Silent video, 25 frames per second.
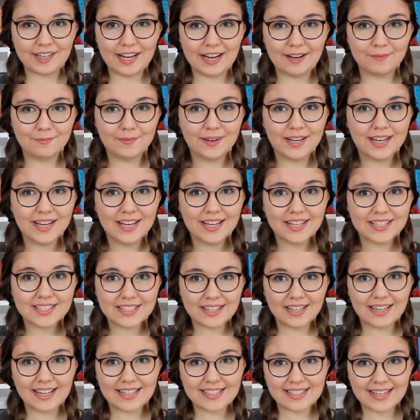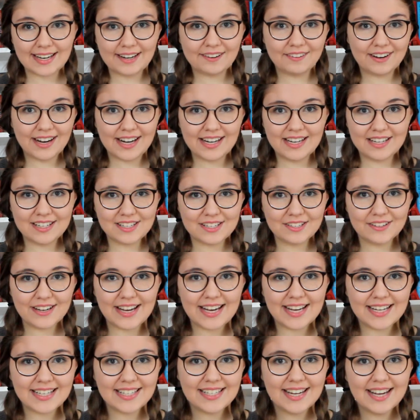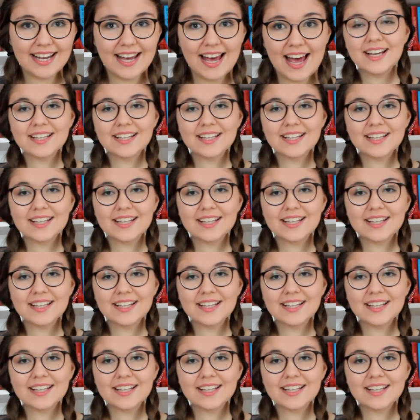them. So let's get right into it.